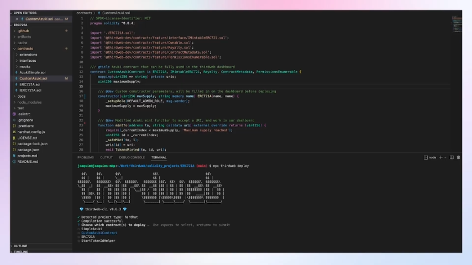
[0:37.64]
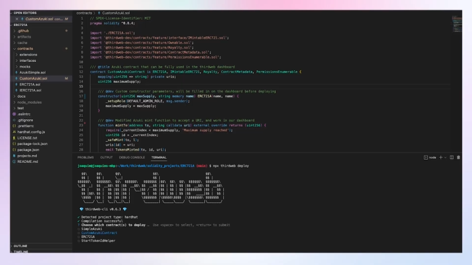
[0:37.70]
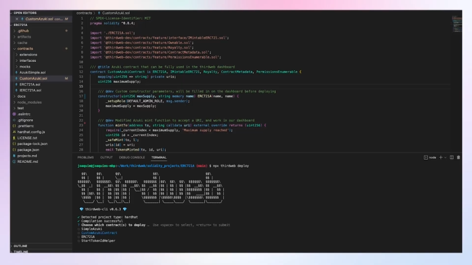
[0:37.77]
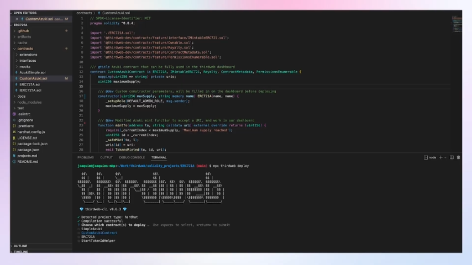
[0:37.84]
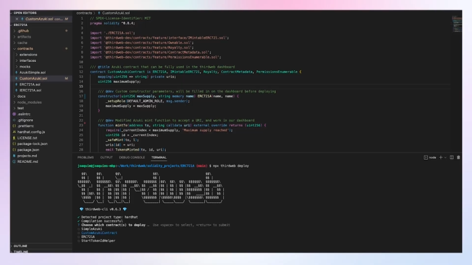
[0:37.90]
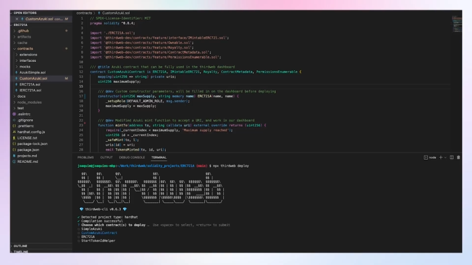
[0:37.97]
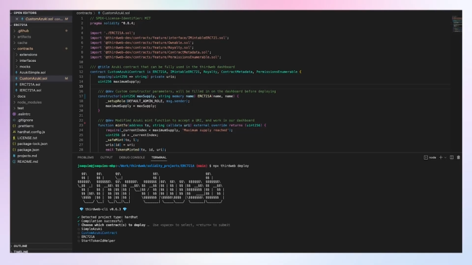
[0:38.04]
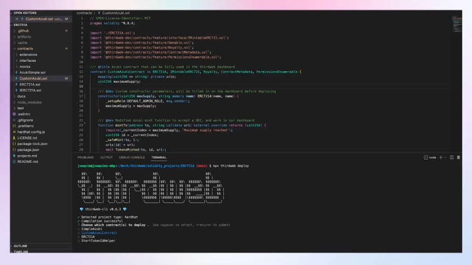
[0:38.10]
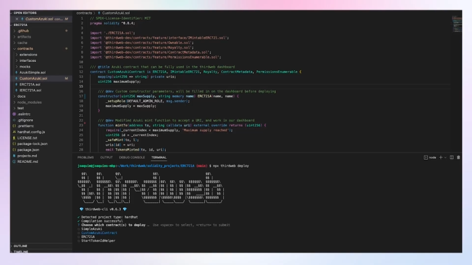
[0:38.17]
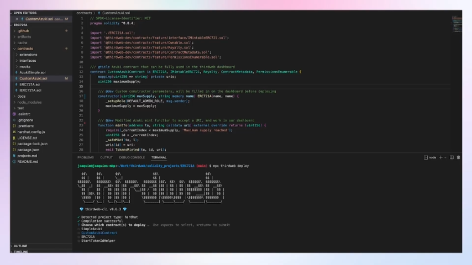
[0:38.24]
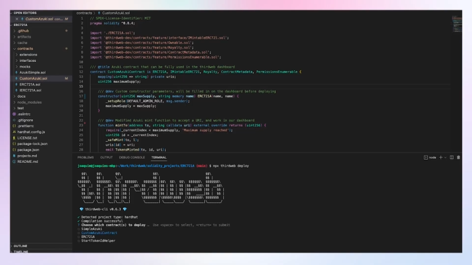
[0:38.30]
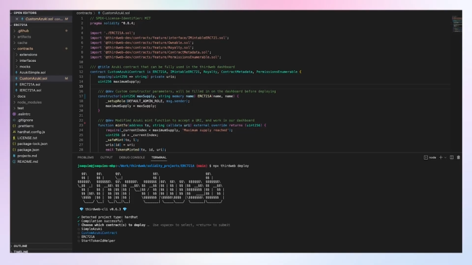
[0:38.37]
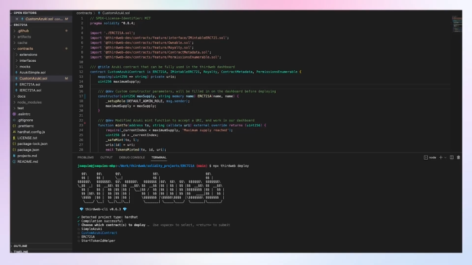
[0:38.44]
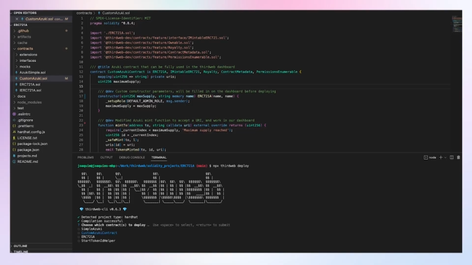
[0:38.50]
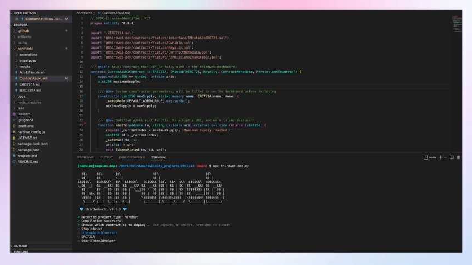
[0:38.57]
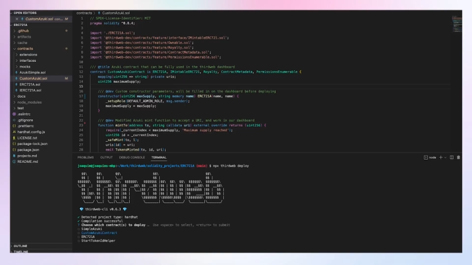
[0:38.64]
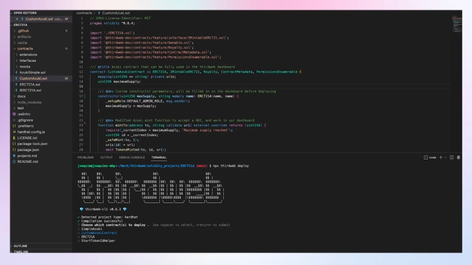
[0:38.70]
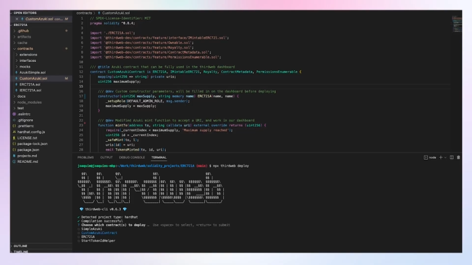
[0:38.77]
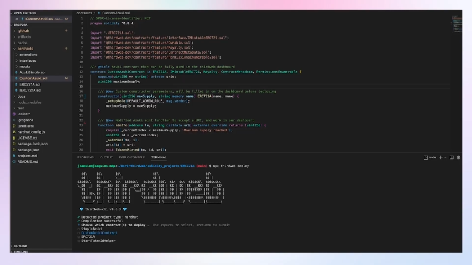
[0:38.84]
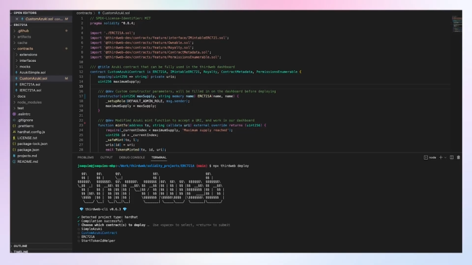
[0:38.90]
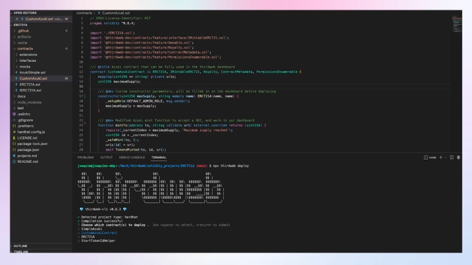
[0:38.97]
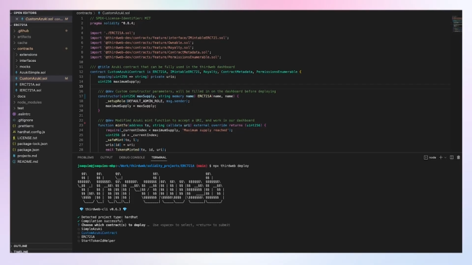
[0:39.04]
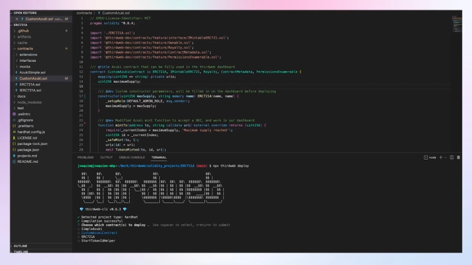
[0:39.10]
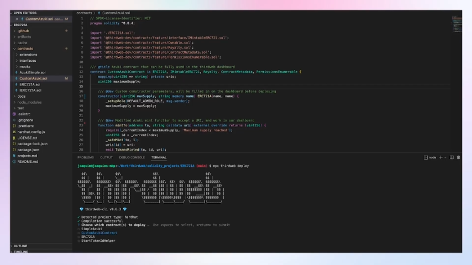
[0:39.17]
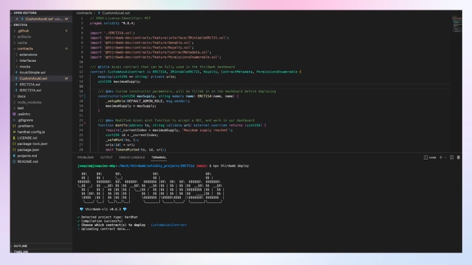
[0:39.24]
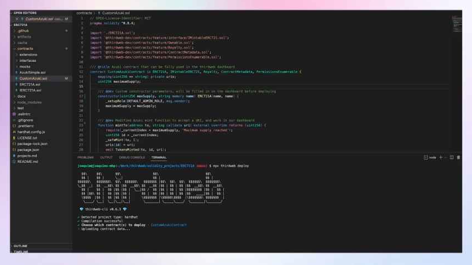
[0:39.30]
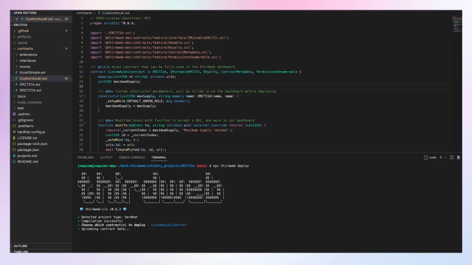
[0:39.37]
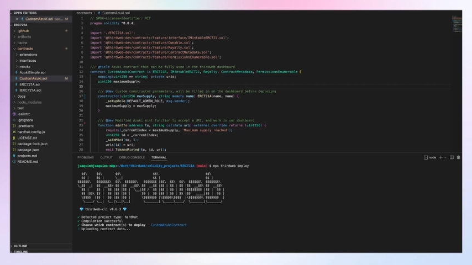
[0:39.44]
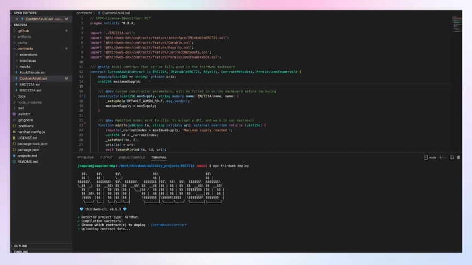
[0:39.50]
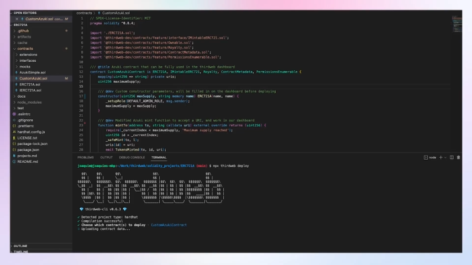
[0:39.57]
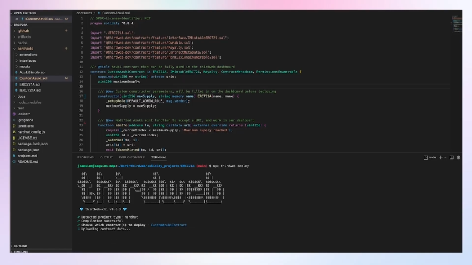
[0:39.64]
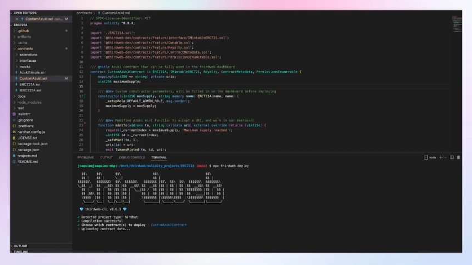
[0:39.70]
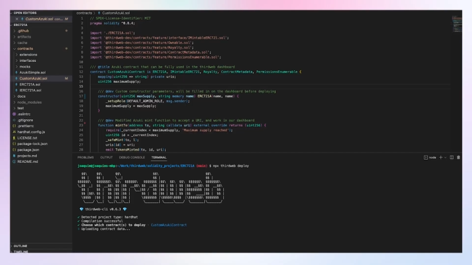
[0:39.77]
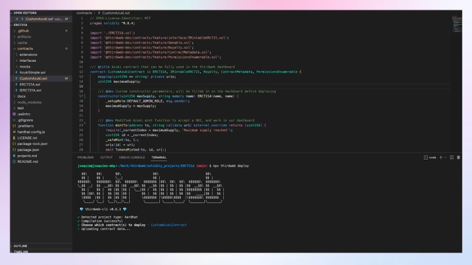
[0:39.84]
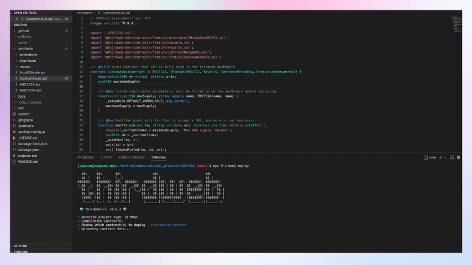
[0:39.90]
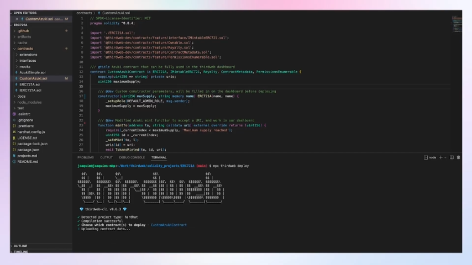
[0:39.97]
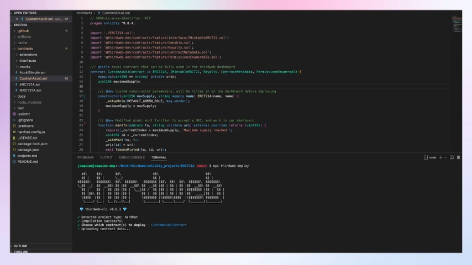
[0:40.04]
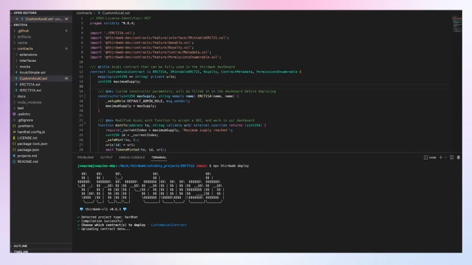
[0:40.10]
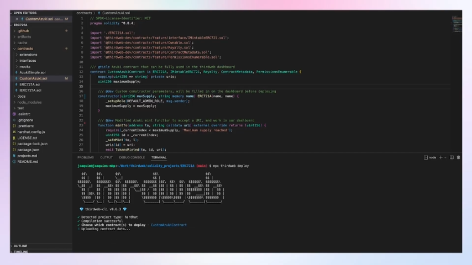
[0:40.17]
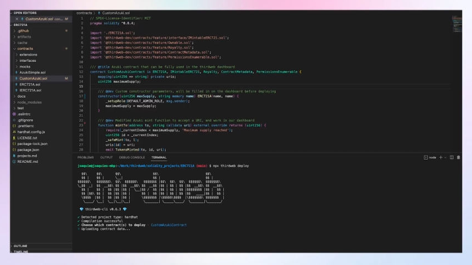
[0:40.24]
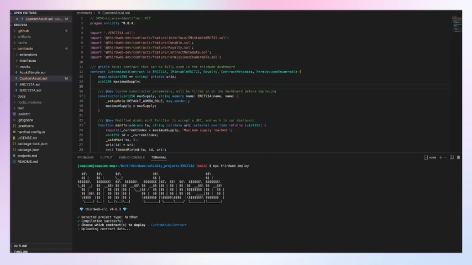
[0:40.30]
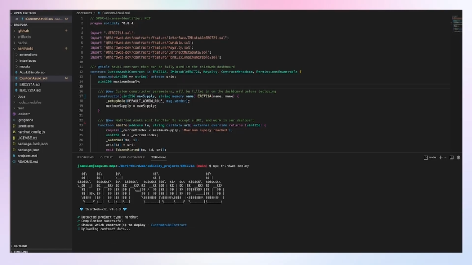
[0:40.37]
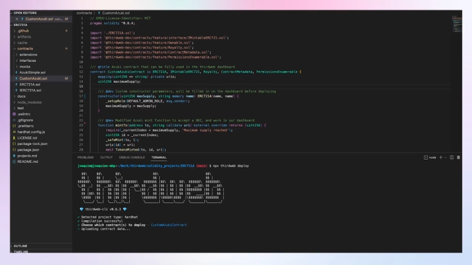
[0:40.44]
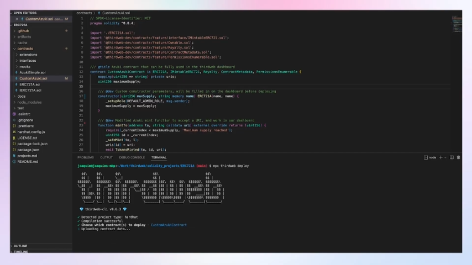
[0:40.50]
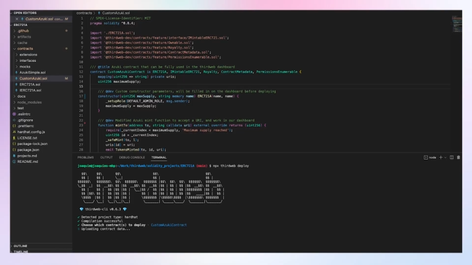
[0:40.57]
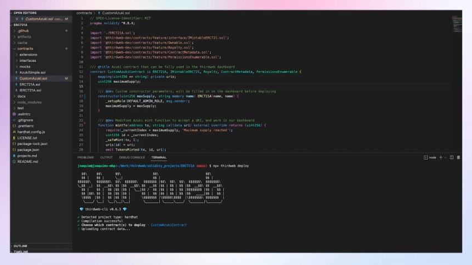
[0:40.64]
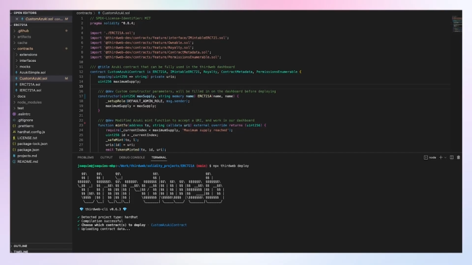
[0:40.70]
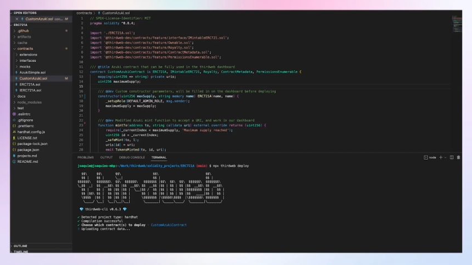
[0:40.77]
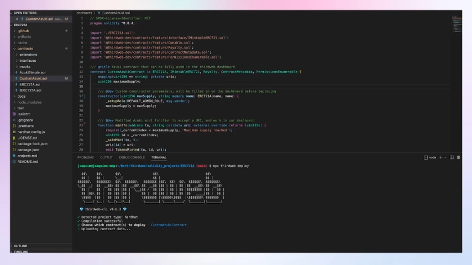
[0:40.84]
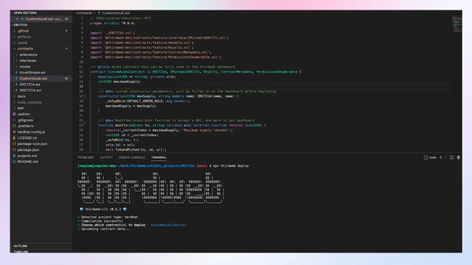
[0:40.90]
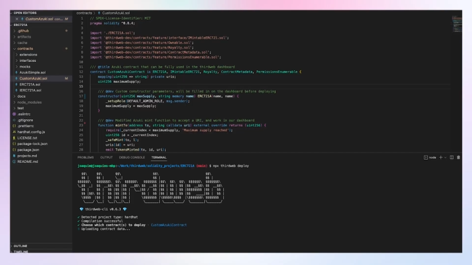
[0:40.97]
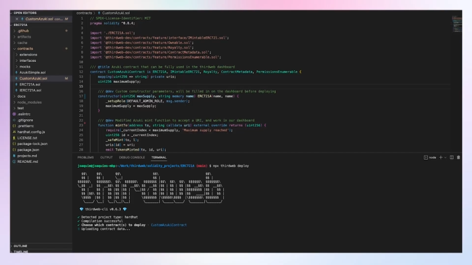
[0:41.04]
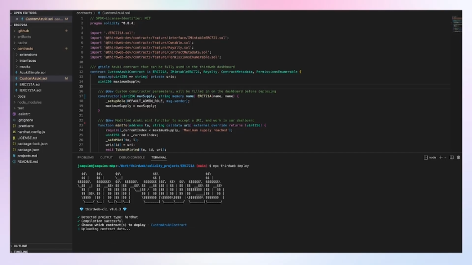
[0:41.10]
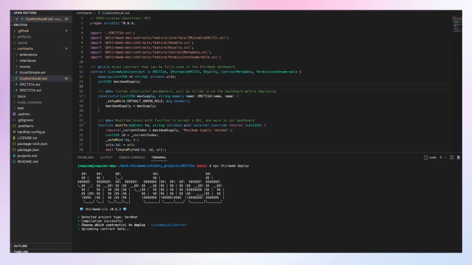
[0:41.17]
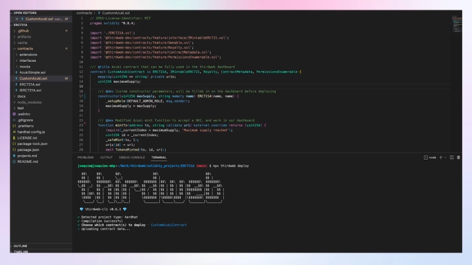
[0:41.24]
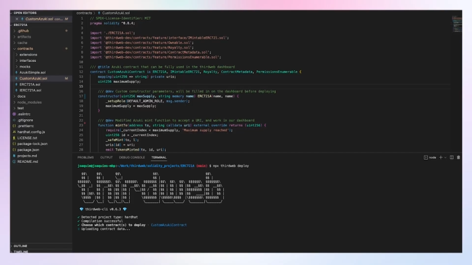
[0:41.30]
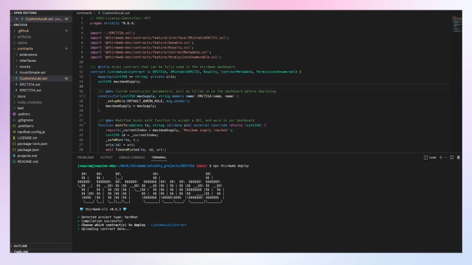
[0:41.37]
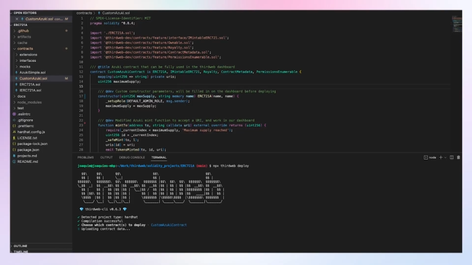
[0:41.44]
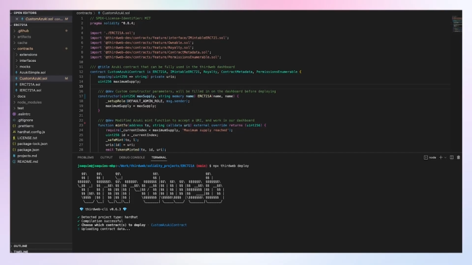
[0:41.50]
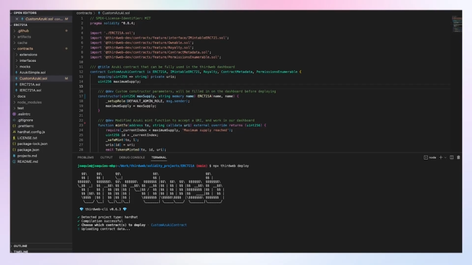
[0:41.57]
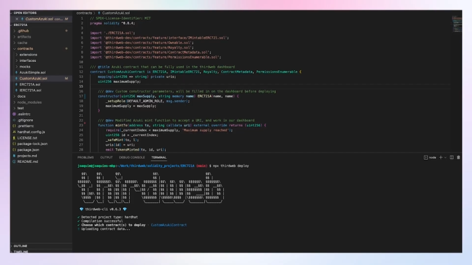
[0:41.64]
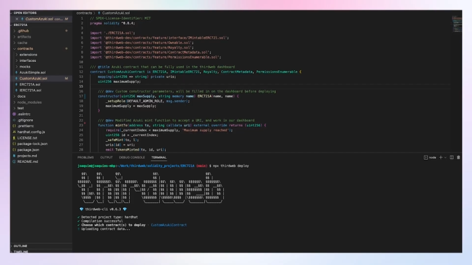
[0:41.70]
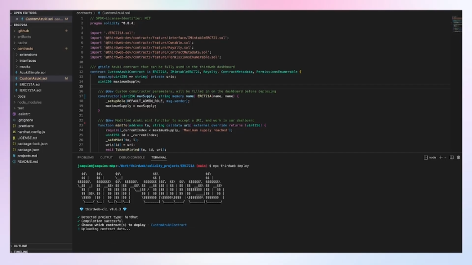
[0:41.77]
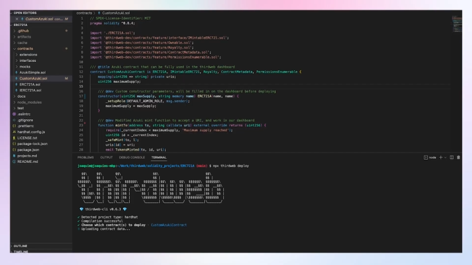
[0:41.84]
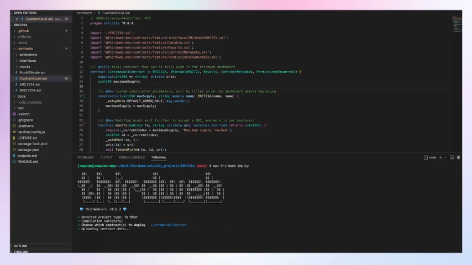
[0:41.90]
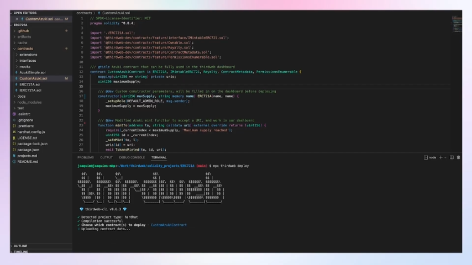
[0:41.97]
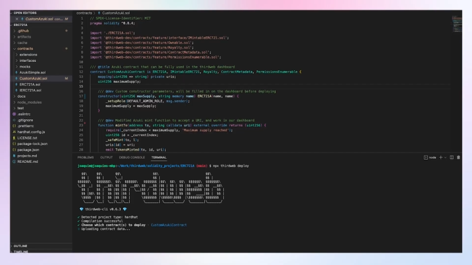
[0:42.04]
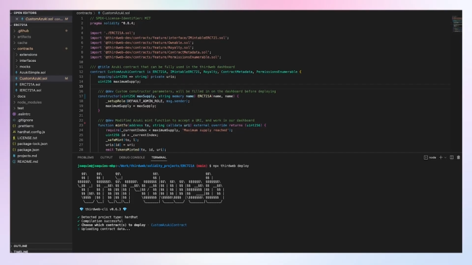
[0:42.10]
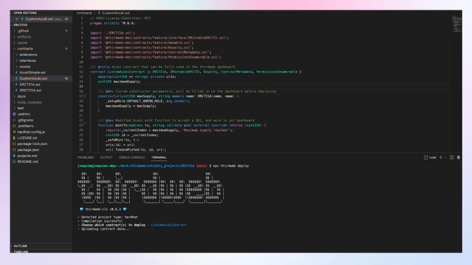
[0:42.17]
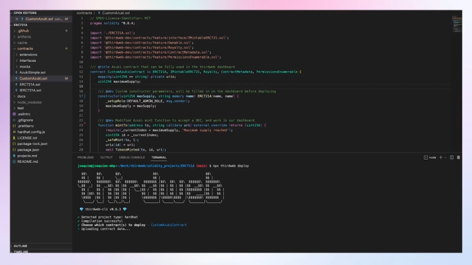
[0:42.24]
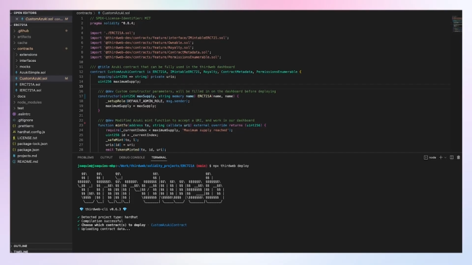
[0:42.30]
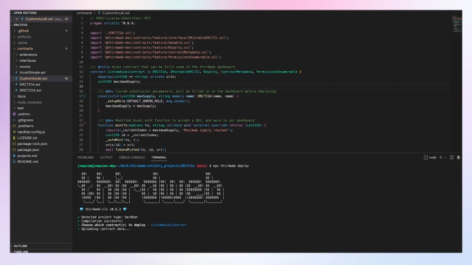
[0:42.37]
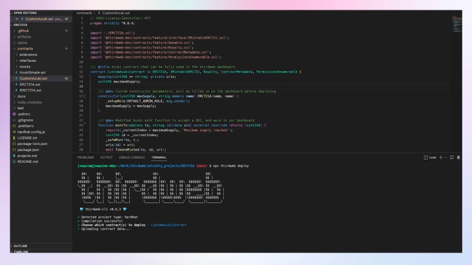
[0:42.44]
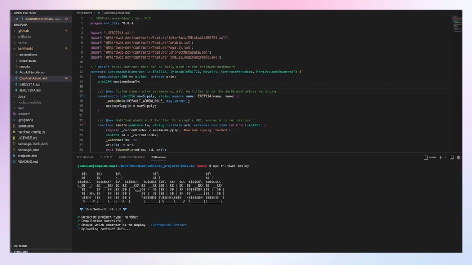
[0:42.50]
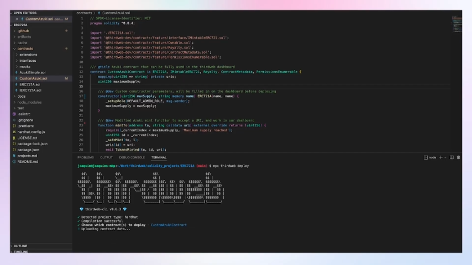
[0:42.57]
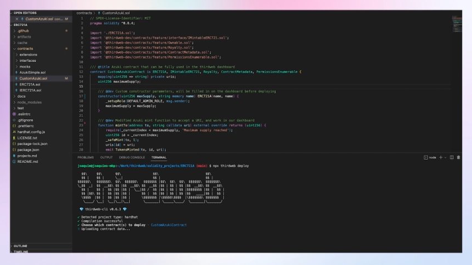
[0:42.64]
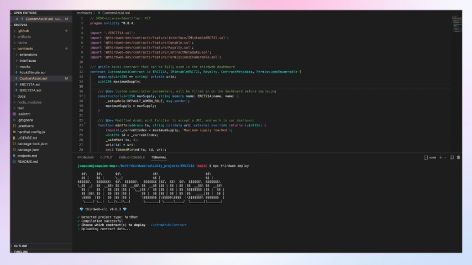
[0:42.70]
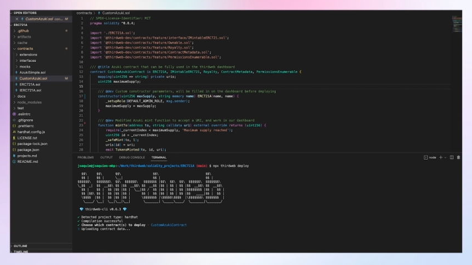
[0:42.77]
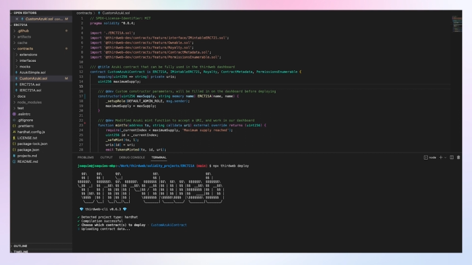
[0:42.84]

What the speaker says: (no speaker visible)